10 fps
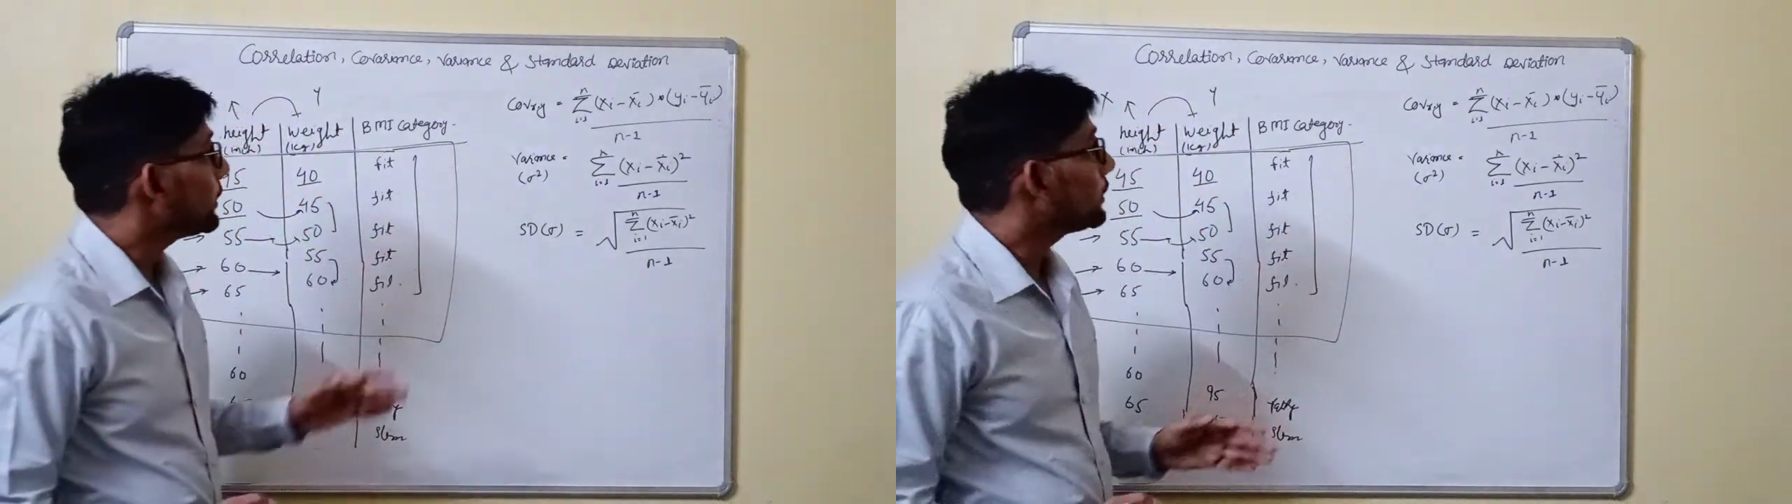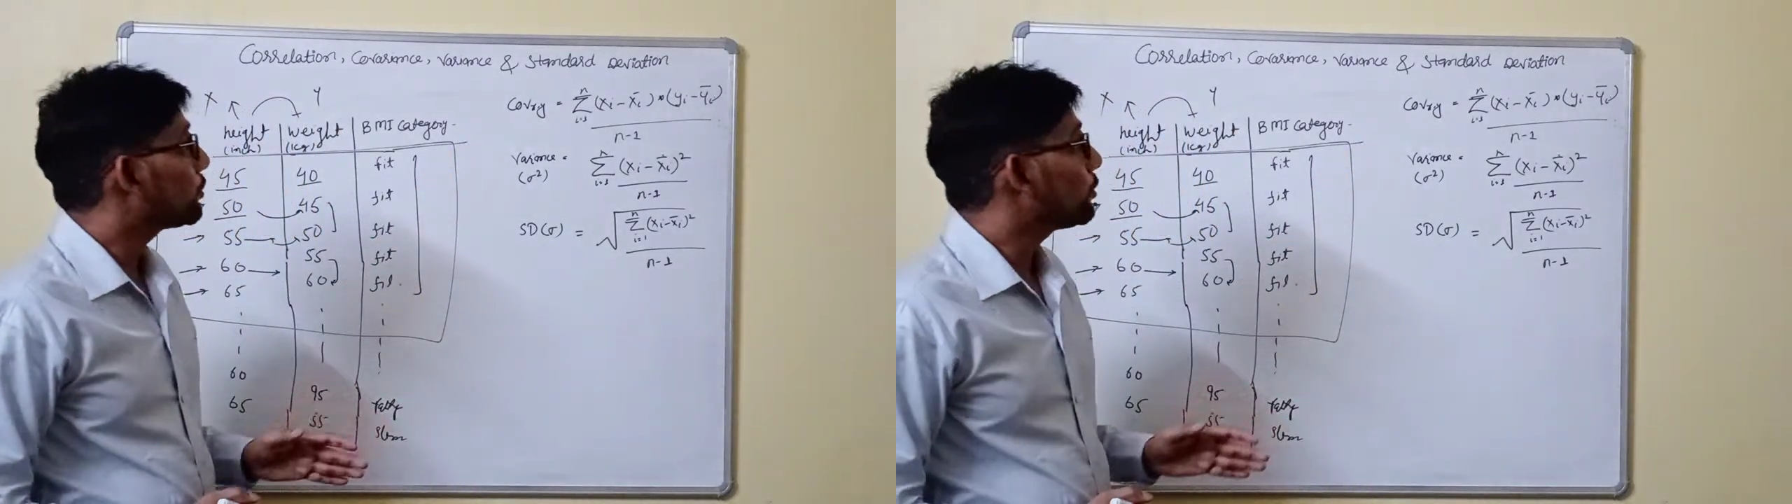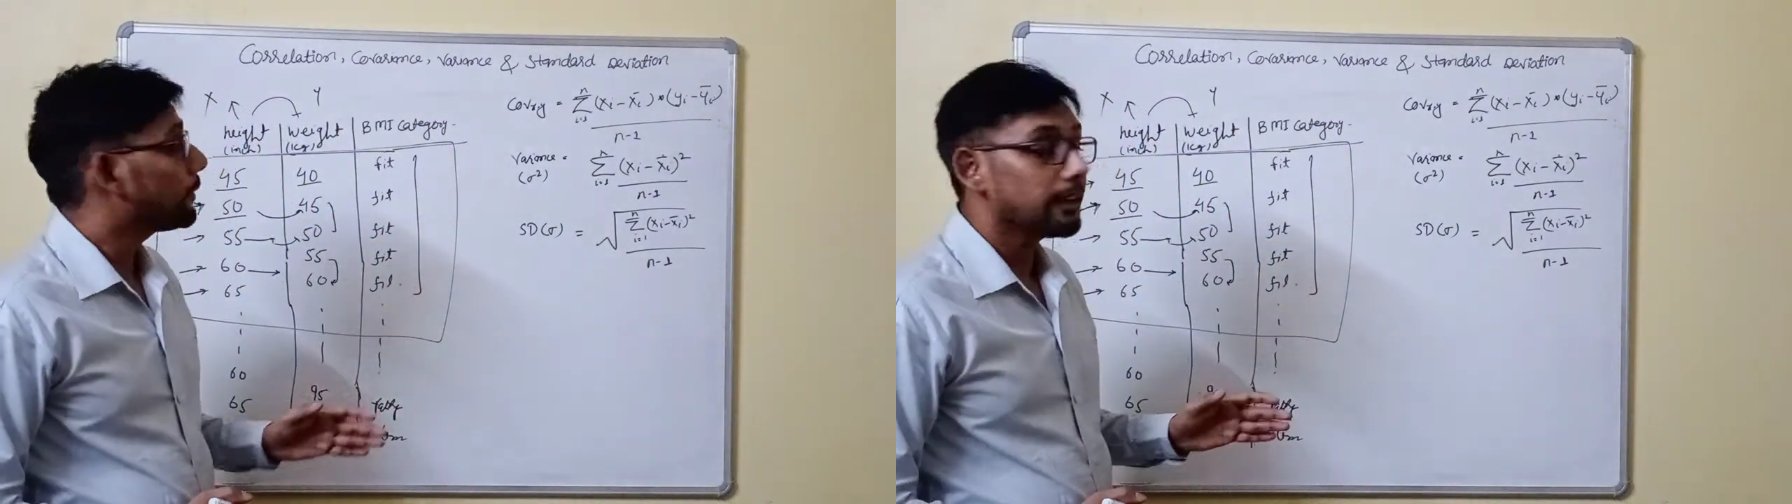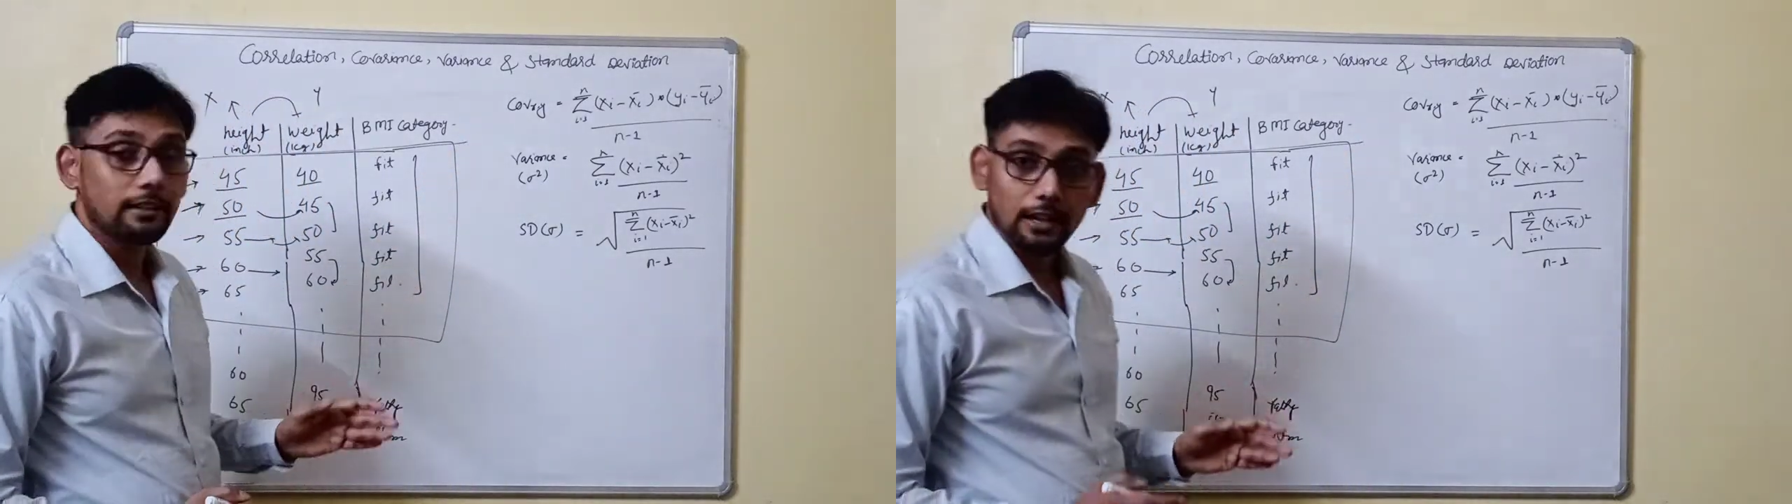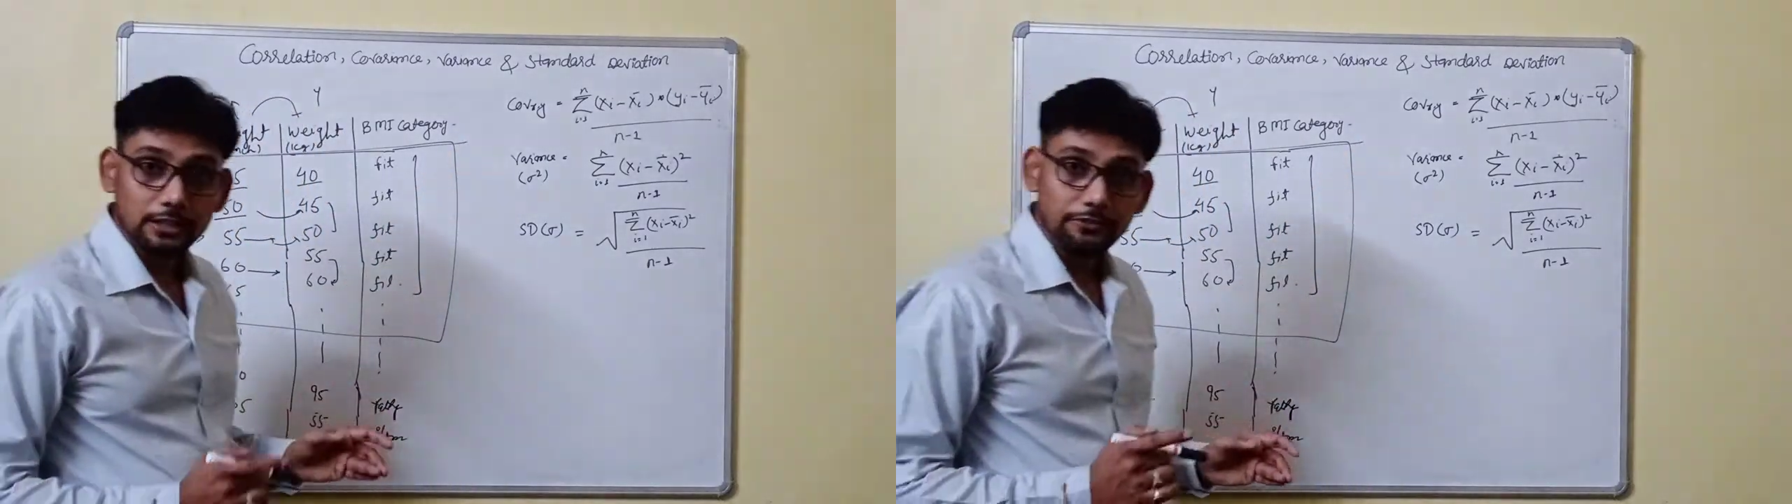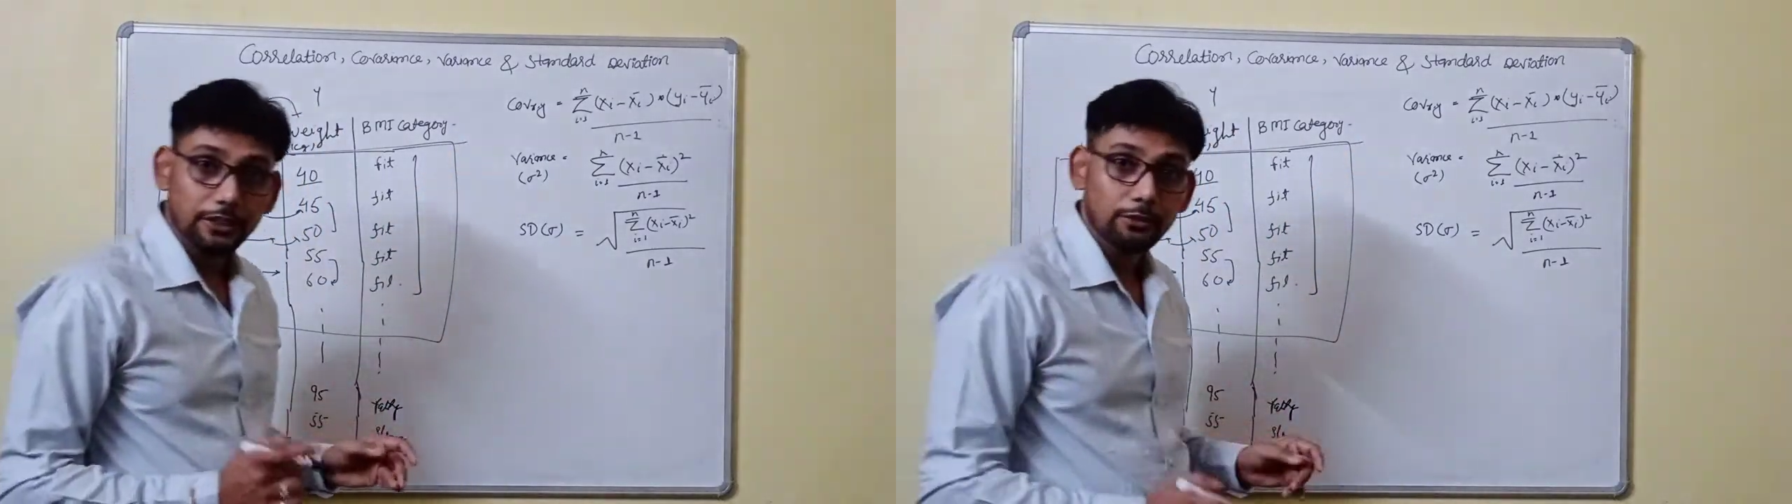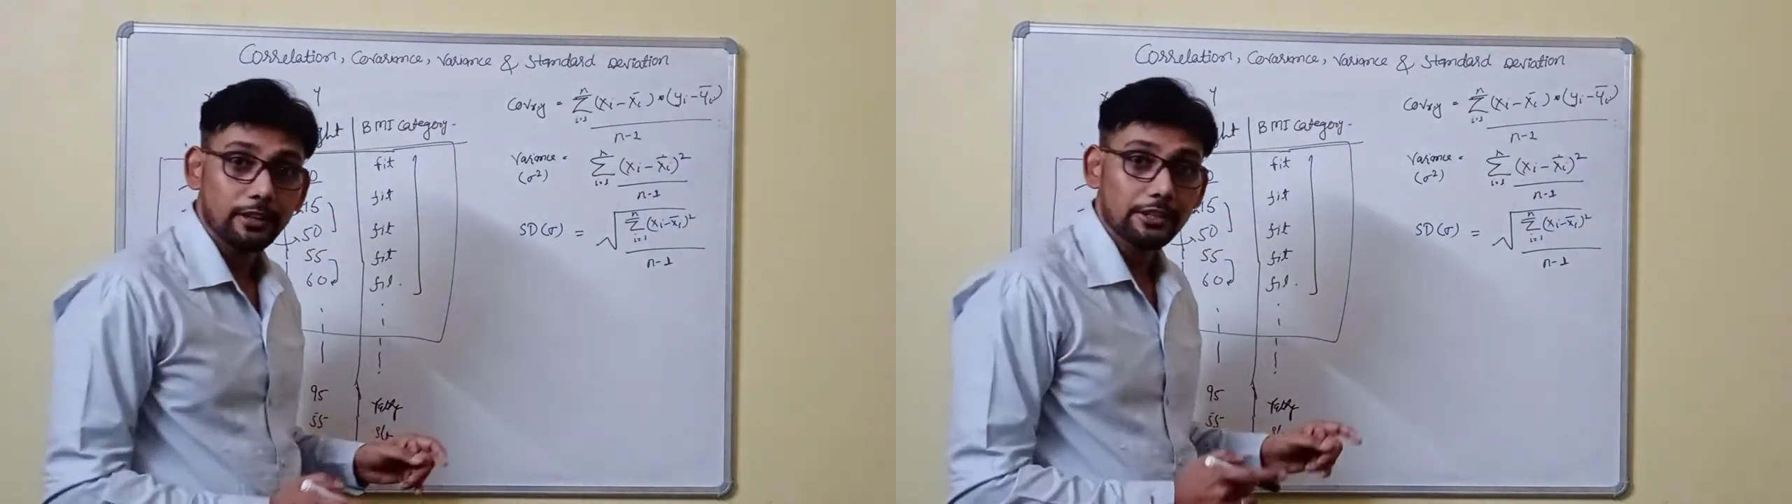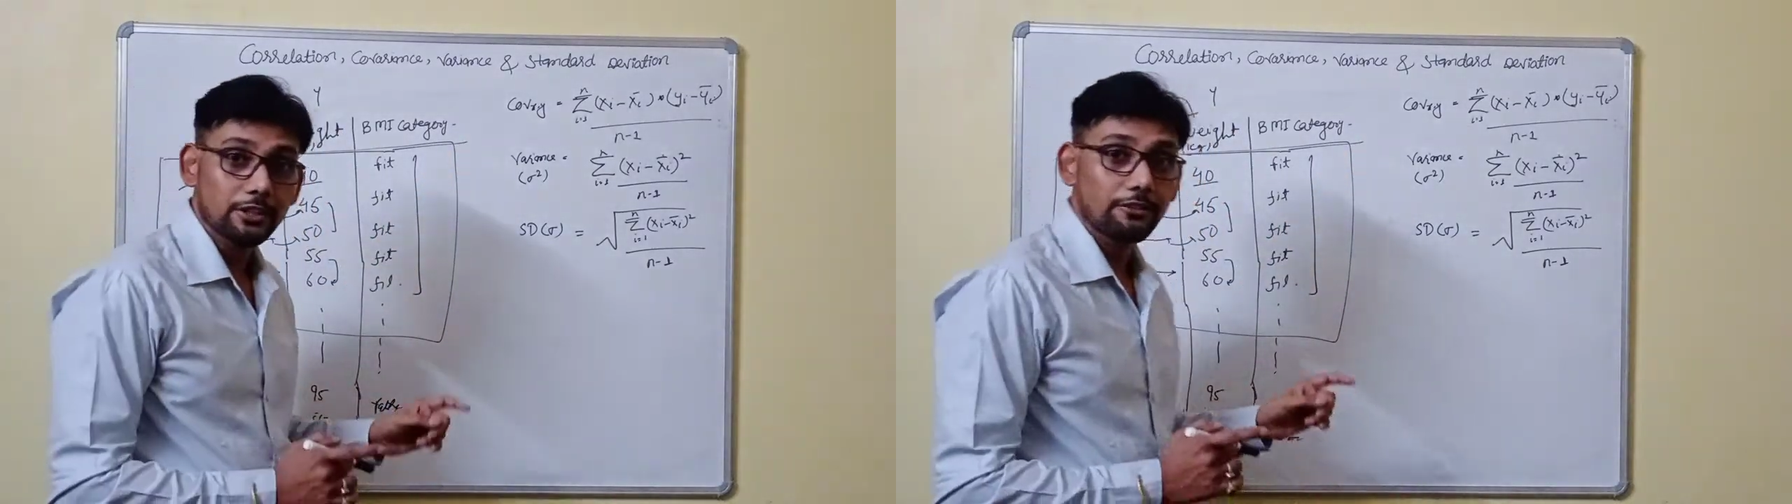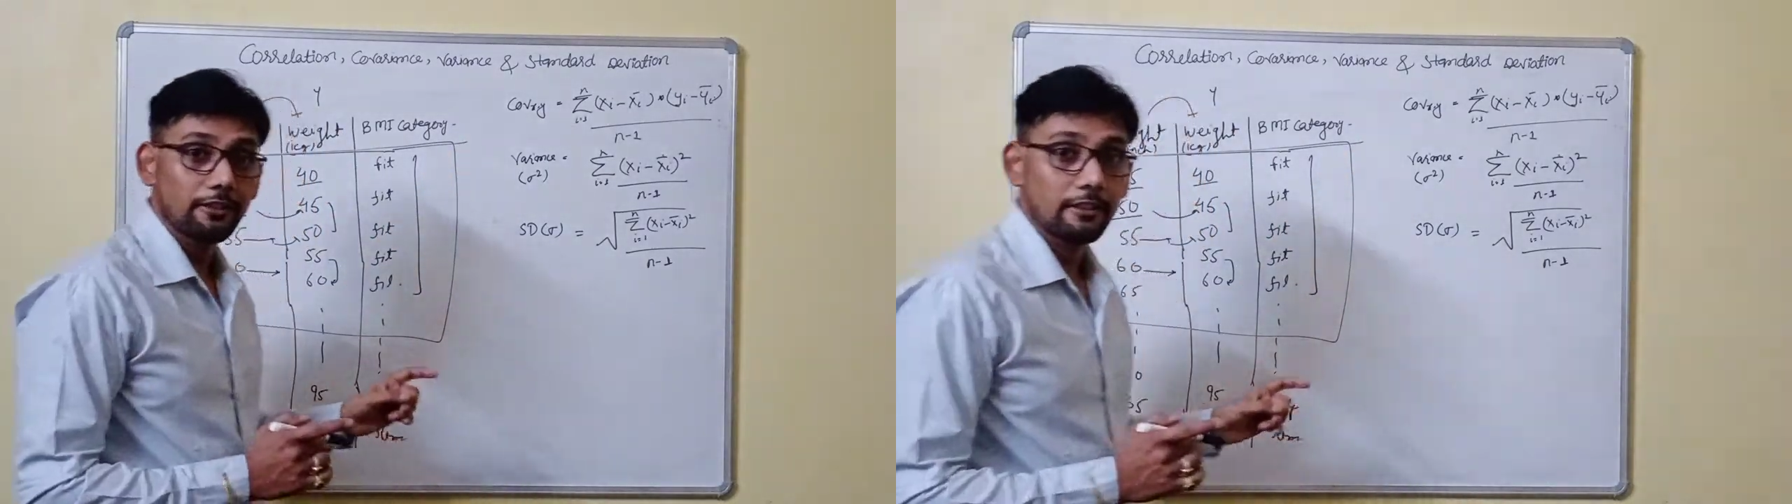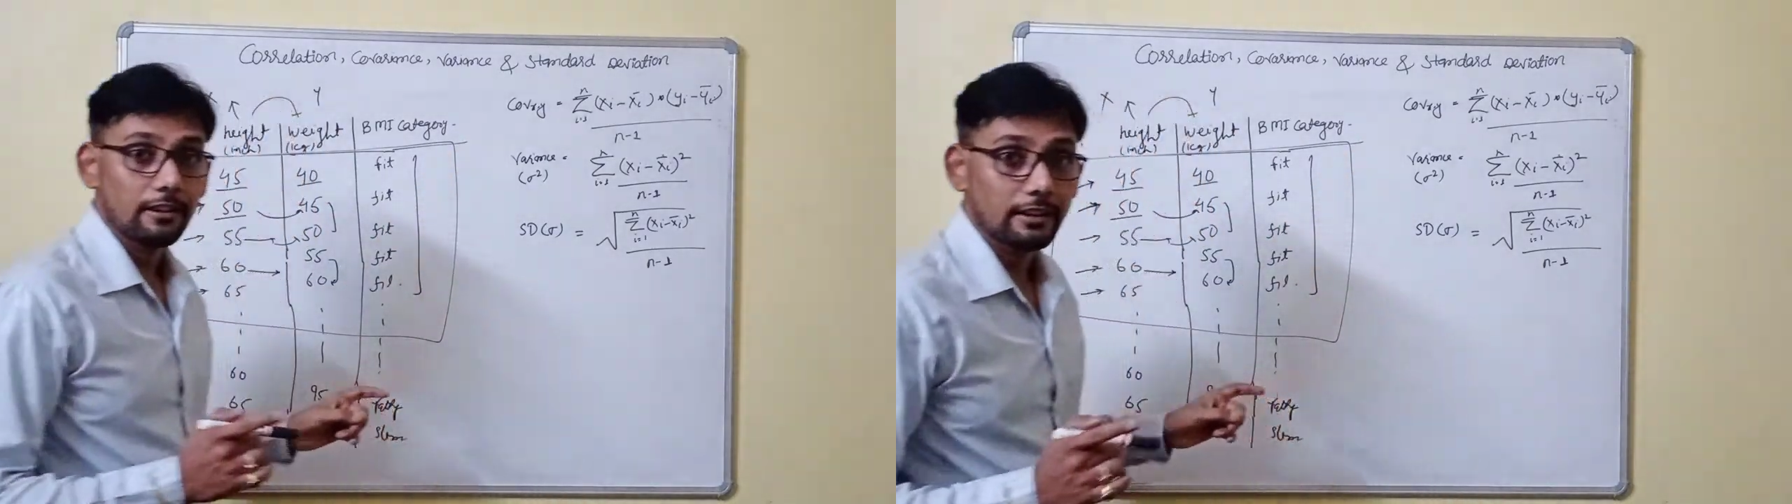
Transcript: been through my last video lecture where I